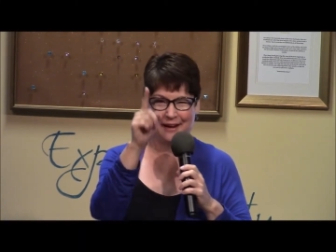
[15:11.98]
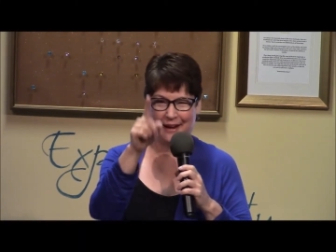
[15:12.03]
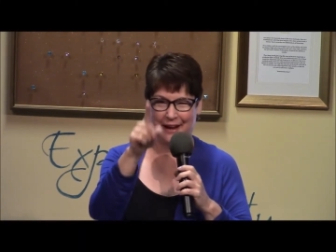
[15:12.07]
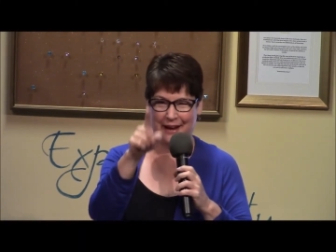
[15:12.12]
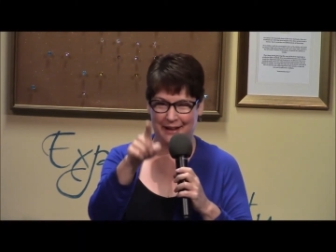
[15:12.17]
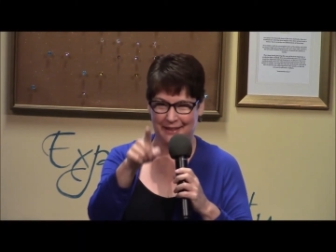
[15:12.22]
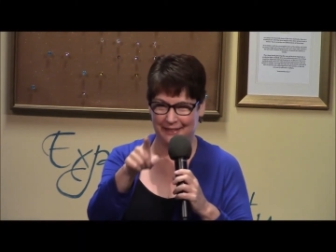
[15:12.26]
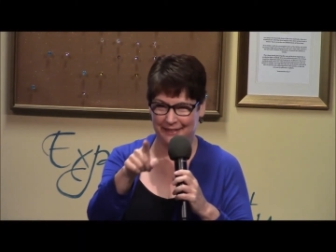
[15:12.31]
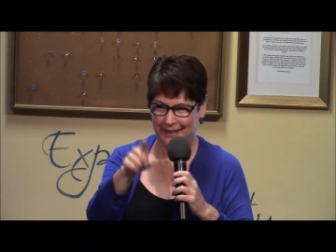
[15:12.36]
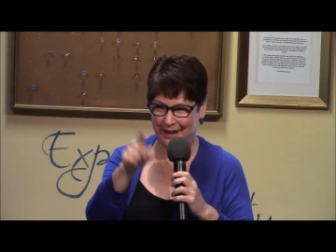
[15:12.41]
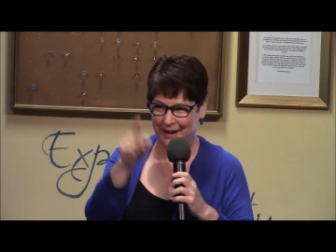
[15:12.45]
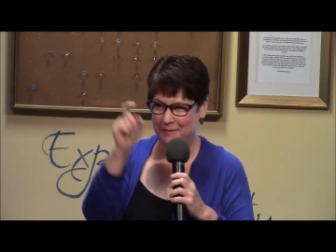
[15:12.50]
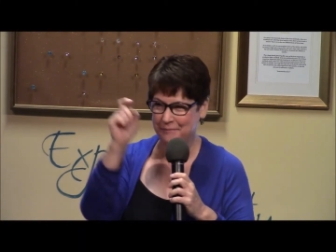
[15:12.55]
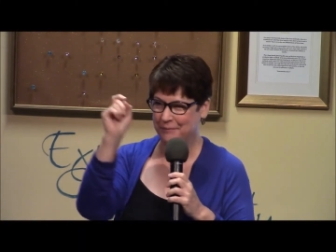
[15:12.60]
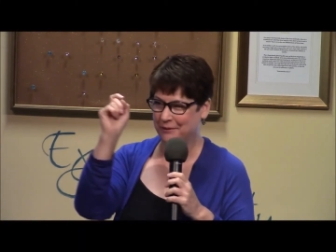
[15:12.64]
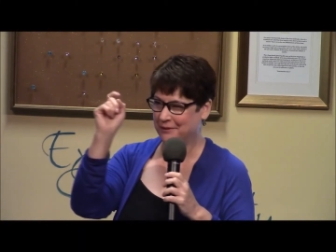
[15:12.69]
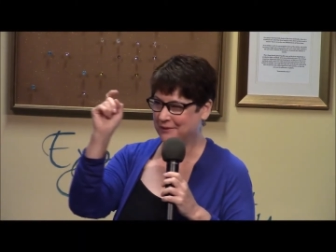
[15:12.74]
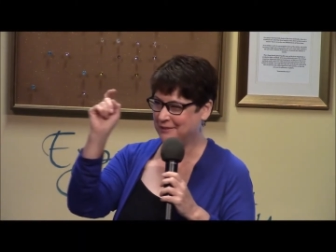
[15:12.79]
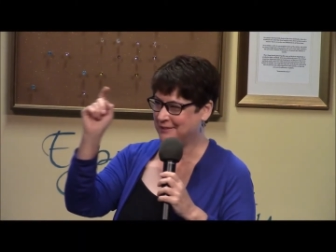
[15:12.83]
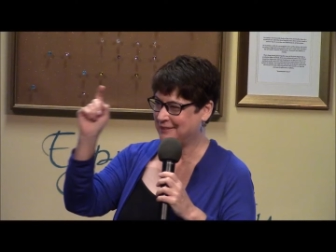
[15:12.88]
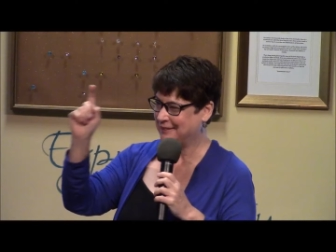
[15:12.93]
and that
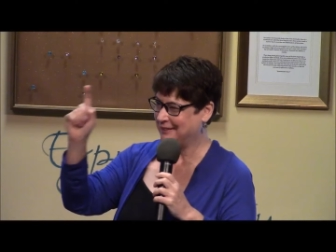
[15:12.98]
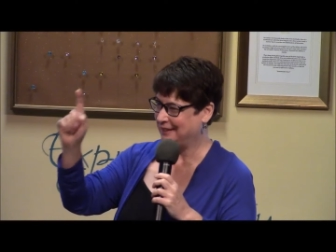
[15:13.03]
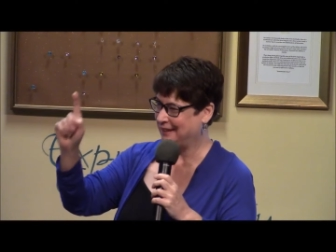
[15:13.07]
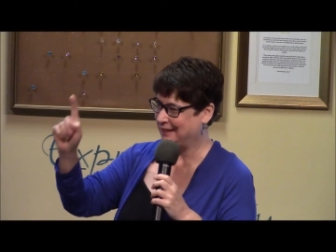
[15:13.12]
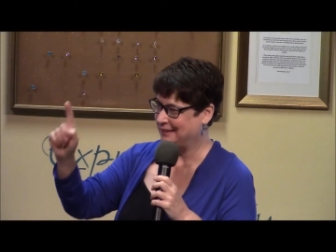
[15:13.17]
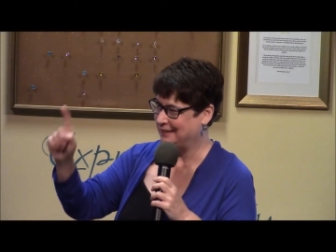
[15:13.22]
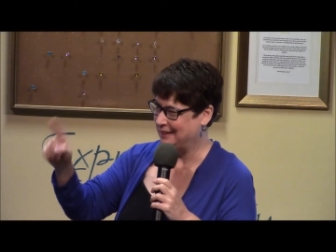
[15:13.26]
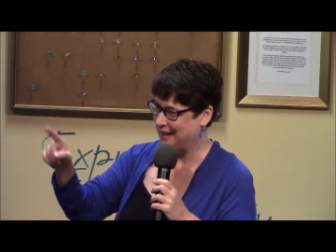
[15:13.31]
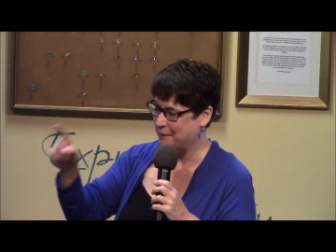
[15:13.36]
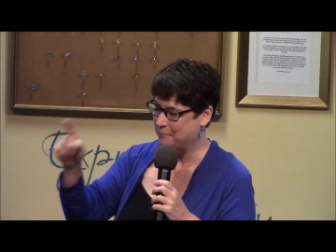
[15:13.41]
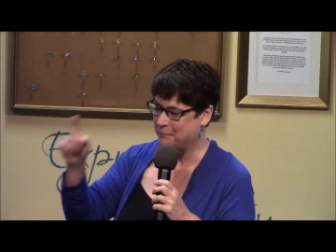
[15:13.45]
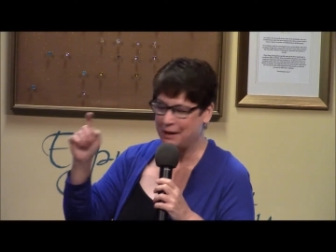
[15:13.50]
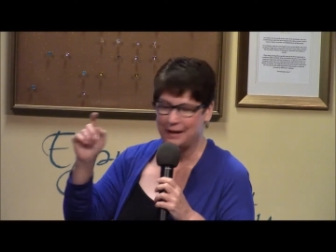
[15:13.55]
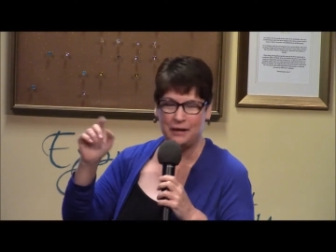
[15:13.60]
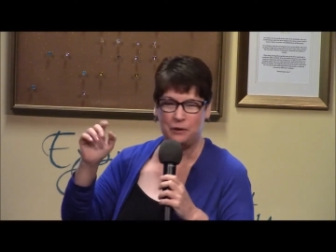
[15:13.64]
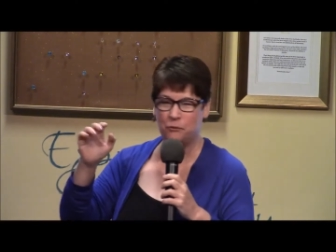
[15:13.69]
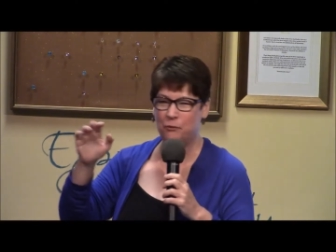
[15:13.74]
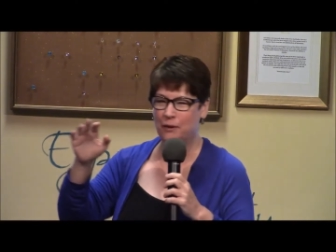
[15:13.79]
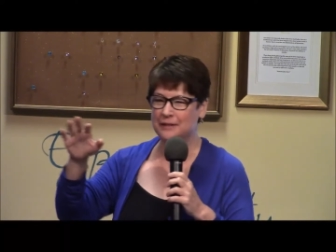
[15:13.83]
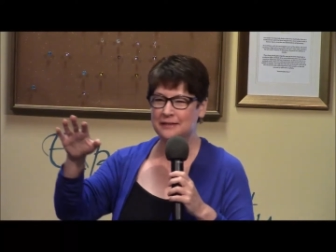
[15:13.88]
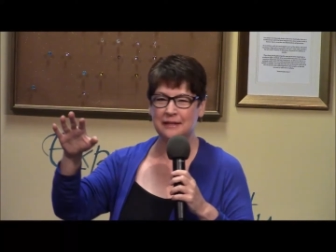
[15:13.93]
person and that. And
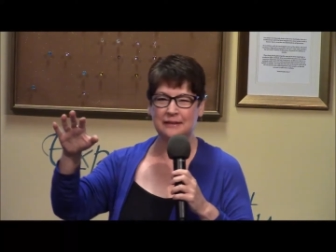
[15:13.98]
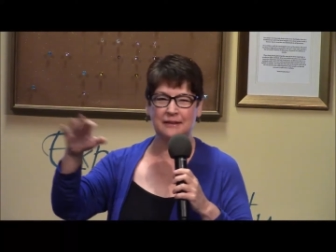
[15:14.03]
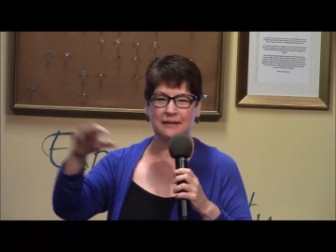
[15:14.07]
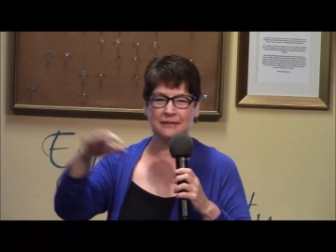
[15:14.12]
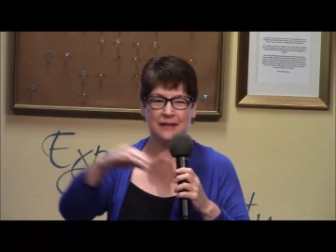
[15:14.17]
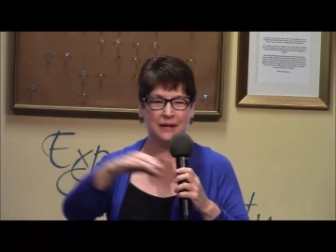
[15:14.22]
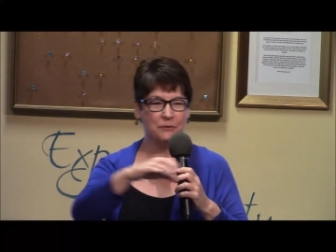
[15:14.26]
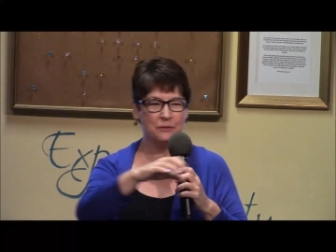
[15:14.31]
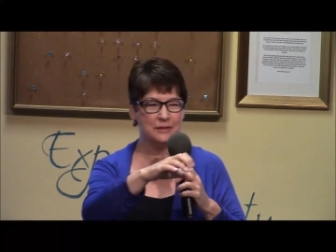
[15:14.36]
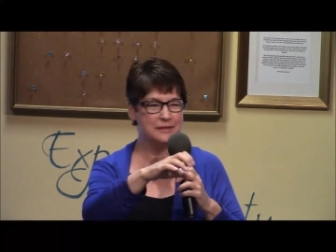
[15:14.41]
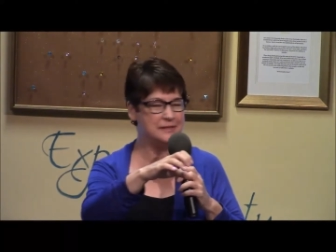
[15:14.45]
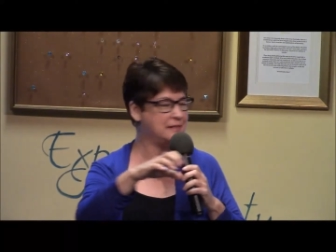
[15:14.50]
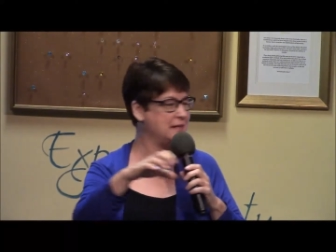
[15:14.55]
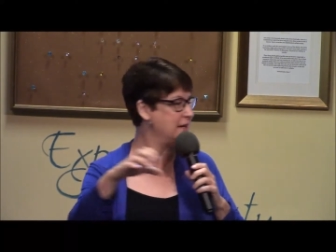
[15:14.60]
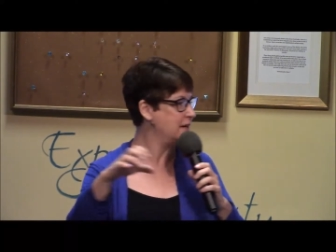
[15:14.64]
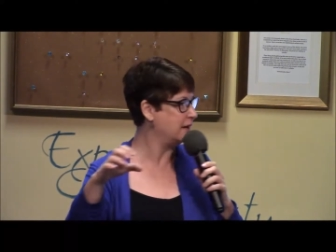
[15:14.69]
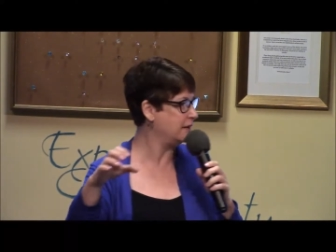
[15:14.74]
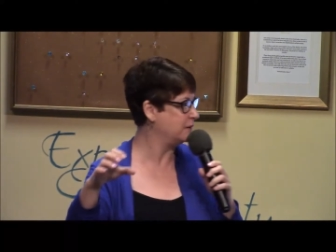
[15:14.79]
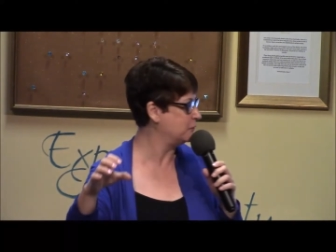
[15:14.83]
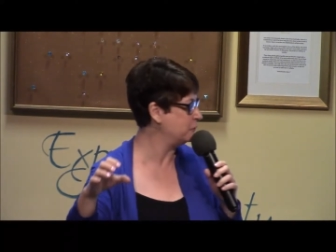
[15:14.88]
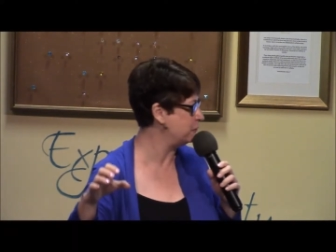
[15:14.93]
it wasn't that they were
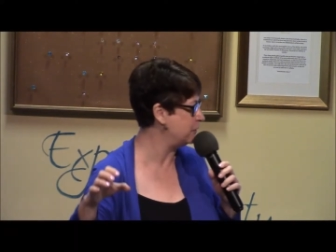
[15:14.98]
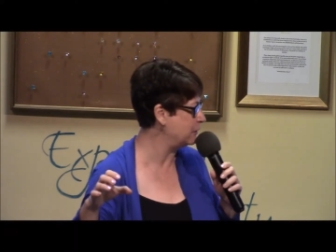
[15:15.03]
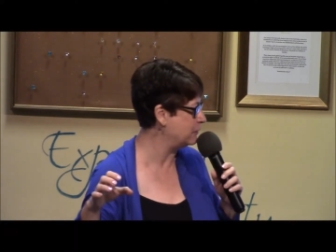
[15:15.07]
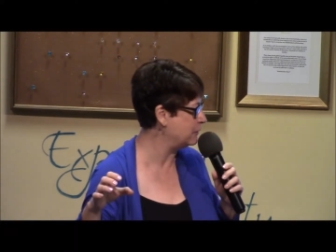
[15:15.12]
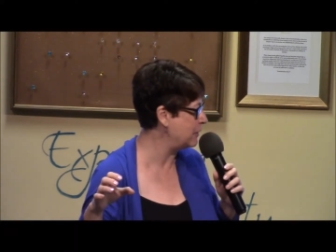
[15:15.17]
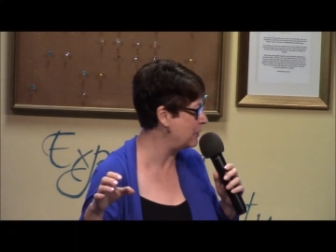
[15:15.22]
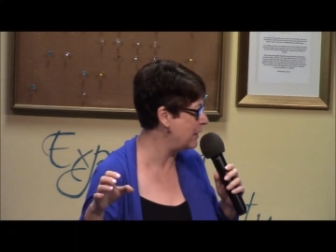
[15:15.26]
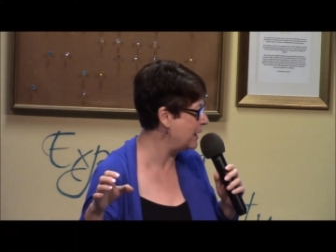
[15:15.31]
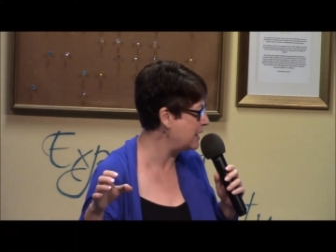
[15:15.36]
sitting on the front row.